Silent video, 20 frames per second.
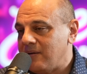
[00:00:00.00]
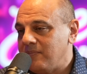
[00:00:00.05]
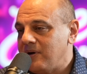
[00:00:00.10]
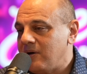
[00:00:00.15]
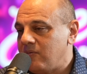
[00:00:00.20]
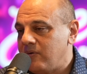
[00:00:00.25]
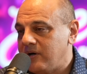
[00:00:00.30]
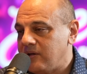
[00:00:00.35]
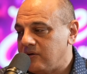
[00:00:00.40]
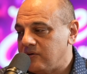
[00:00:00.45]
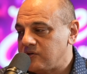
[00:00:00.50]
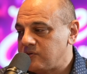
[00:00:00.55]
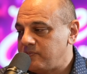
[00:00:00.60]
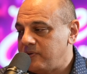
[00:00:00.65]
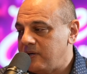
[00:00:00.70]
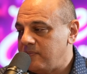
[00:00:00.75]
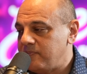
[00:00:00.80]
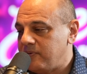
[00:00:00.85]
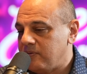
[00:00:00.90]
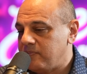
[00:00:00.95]
I'm not one of those
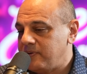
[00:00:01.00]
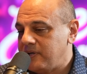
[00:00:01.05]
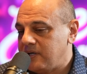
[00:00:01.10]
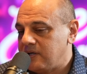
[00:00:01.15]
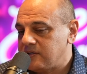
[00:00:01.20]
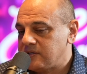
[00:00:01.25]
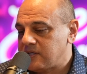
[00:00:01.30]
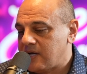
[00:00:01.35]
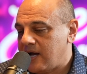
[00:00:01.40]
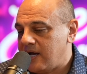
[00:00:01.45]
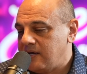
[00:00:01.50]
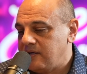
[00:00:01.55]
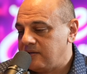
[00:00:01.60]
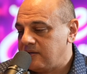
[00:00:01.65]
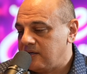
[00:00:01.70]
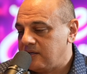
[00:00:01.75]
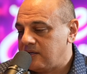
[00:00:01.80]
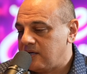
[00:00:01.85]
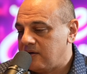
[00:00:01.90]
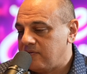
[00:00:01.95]
people because I
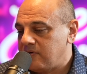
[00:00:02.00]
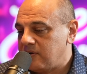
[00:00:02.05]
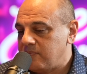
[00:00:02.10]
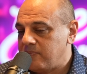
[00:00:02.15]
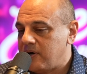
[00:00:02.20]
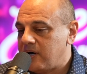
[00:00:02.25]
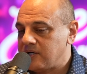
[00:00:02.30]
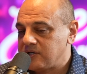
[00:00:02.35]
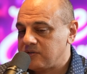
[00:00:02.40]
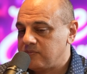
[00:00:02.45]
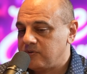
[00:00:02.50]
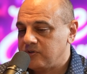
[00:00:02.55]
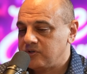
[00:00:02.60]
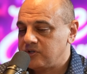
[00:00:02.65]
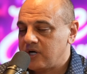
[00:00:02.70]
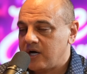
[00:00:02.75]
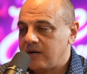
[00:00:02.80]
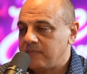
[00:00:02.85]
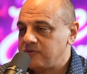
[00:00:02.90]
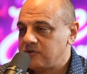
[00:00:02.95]
think they have an impossible
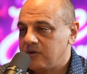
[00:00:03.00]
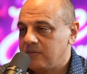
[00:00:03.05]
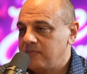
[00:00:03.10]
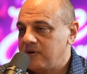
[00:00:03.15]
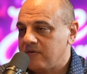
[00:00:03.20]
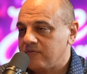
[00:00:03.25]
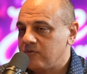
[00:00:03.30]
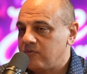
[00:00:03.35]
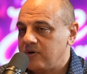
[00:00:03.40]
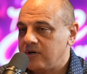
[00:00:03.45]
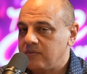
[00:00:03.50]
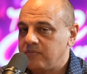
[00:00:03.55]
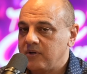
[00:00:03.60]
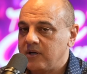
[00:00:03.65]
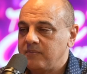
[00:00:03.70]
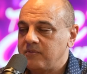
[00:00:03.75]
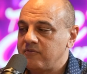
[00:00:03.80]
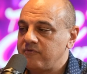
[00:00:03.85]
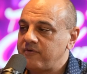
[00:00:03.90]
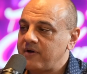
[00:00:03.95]
job. So I'm never one to
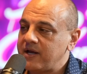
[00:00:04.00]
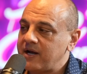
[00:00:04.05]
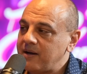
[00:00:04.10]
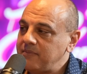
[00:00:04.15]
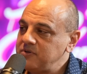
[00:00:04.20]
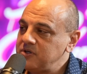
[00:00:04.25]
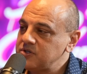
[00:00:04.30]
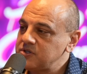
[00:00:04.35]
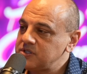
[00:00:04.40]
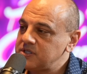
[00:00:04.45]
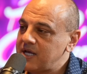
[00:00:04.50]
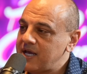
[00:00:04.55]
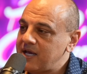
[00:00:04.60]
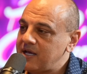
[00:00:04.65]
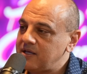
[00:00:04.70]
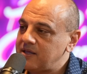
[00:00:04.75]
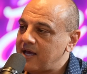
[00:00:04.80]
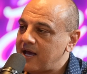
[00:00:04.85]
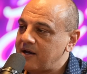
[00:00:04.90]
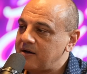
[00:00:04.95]
blame the Fed. I'm just
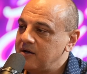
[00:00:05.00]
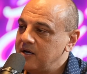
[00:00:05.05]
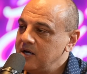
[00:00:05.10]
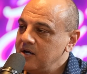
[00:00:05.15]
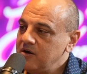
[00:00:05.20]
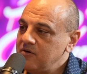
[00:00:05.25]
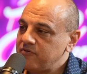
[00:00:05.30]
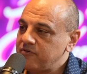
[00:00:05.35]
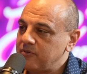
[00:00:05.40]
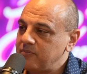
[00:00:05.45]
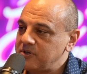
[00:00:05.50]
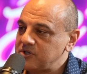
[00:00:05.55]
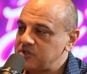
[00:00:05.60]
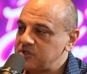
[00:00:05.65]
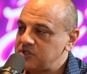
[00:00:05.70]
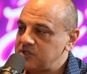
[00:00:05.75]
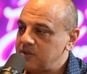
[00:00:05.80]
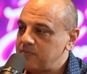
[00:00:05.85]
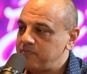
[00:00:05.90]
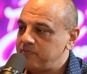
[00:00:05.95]
saying that from a
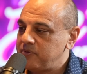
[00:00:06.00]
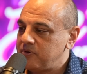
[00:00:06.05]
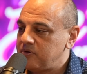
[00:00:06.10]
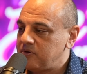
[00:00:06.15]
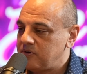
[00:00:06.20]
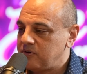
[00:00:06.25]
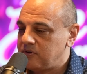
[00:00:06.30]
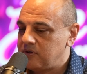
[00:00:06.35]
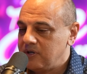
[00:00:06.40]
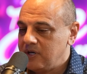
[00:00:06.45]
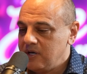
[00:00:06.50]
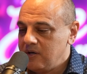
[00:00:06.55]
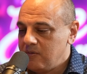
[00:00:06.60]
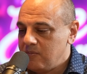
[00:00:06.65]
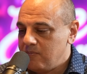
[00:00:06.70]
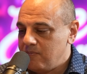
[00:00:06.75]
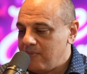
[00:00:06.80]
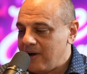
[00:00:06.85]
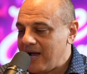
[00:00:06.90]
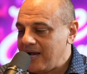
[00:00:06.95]

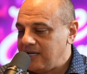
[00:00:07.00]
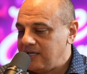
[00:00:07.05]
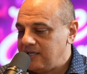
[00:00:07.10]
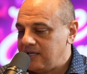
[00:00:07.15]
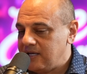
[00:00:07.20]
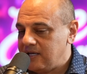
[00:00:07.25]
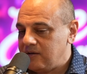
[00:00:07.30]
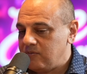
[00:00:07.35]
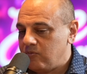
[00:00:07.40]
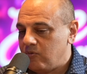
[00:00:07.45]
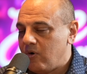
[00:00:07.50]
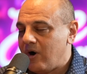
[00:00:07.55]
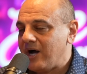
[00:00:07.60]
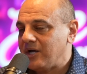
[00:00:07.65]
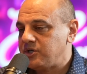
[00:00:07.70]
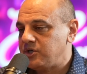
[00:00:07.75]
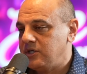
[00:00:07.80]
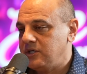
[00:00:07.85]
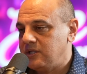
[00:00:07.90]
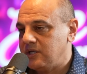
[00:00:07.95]
simple-minded
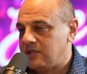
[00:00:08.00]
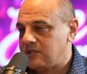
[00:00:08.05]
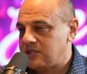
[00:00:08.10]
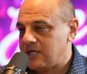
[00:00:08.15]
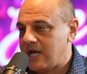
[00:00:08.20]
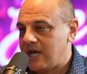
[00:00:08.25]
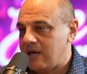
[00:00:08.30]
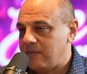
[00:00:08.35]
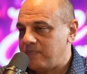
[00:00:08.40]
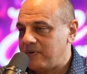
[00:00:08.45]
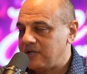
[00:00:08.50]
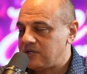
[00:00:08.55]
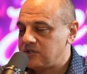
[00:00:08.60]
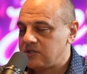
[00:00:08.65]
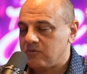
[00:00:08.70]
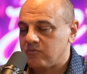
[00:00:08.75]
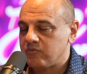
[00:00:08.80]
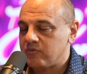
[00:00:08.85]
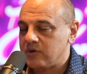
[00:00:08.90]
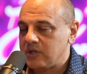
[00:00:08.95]
watching the tape, it's
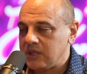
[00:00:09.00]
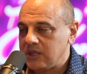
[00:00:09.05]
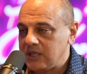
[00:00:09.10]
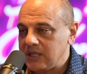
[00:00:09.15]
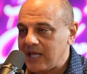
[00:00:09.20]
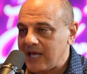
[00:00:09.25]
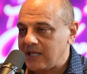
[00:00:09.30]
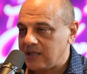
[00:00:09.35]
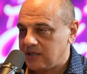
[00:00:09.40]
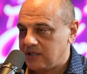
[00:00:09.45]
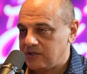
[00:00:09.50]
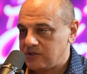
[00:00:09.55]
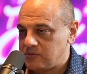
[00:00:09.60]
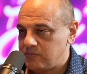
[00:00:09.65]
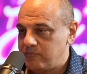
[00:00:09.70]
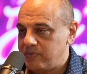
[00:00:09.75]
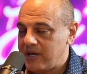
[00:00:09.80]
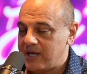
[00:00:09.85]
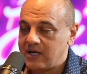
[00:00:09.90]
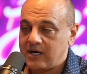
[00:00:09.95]
a relentless
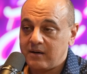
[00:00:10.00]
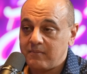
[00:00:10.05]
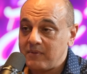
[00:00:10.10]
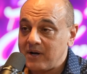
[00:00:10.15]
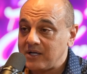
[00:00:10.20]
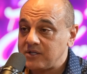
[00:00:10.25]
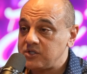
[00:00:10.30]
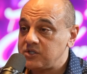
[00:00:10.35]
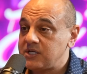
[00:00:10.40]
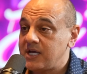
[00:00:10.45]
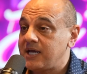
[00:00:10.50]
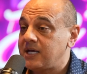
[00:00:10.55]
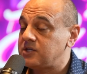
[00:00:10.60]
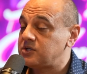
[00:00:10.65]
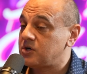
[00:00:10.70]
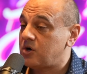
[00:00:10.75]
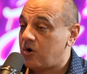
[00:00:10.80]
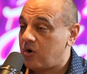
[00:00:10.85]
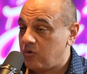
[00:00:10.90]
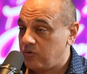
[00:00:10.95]
bid. And I'm not saying
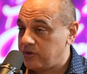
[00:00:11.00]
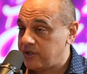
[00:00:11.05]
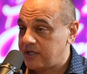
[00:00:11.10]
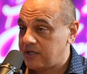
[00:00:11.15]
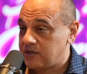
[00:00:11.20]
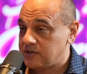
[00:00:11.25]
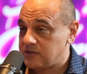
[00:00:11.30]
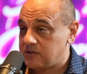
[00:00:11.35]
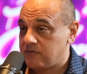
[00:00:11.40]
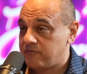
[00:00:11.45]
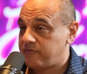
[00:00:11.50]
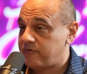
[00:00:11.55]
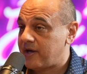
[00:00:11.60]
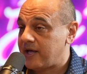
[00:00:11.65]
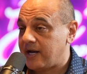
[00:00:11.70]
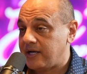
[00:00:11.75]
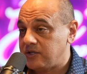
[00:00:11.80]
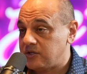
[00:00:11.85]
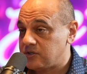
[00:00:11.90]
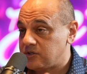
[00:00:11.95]
it's only because of the
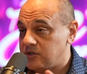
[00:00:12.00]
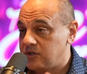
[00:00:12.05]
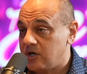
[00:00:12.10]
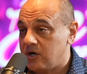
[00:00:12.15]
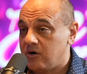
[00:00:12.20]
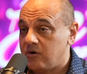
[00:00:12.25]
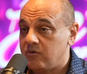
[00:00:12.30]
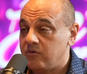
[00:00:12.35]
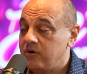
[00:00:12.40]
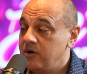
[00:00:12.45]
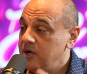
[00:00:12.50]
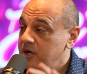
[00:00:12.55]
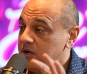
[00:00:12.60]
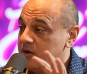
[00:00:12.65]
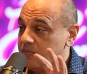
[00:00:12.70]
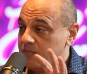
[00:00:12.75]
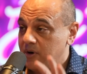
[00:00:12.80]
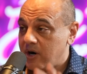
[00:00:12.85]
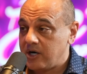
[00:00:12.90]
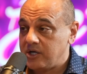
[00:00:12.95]
Fed. I just know
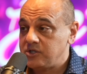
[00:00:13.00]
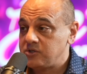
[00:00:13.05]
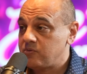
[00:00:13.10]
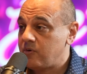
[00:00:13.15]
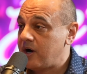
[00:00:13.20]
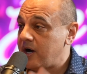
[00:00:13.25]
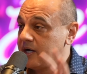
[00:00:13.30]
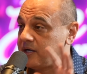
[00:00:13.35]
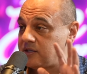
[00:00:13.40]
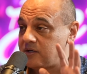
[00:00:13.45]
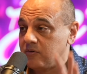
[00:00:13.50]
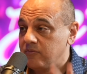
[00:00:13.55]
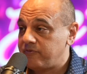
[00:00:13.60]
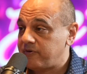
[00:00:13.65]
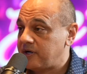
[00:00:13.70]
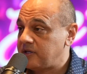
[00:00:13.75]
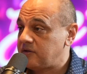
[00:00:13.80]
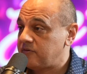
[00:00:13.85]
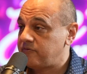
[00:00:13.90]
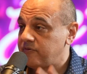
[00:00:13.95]
Marty Zweig, don't
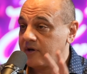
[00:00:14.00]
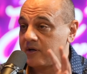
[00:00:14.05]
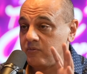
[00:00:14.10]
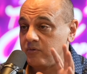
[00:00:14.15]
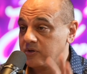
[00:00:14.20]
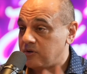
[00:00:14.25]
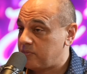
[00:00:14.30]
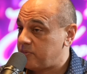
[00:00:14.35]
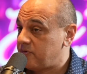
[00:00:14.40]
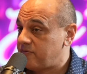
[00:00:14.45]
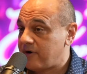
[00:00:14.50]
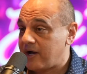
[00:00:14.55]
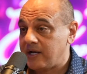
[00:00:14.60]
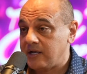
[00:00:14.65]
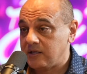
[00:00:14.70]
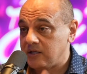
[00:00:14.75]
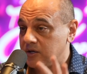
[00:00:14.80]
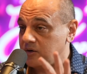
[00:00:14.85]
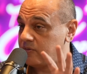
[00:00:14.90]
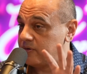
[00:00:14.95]
fight the Fed when they're
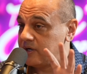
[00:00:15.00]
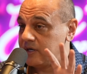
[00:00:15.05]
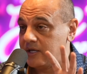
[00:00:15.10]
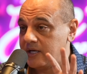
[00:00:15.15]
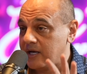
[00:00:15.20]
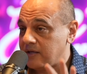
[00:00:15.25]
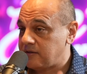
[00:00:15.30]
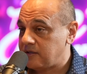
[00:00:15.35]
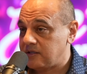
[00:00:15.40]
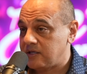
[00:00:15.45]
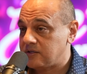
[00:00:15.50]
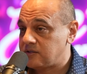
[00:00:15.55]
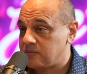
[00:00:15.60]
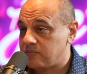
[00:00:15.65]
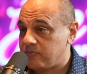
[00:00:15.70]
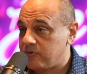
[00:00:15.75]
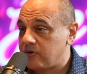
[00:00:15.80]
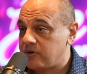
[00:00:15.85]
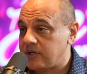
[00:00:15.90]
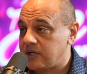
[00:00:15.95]
providing liquidity. I think that's a
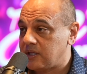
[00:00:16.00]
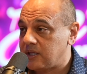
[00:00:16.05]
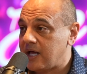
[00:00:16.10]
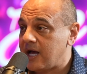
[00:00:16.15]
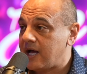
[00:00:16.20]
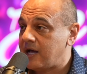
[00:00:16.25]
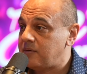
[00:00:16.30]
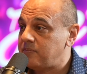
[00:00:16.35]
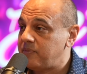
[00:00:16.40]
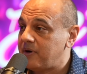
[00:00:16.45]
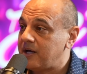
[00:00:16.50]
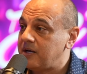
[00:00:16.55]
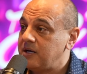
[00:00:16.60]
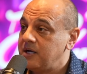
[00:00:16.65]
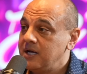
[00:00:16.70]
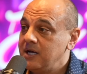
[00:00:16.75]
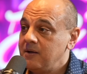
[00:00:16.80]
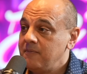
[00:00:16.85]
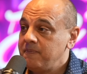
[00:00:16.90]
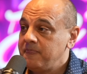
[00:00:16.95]
brilliant line. But
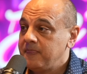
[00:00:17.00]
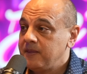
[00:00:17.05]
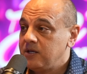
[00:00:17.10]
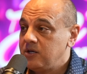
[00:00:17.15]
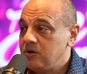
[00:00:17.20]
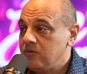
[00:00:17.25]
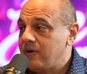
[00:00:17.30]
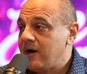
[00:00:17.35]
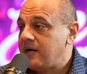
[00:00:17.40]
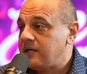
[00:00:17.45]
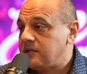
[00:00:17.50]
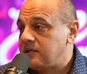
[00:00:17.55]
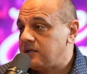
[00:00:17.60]
you're right.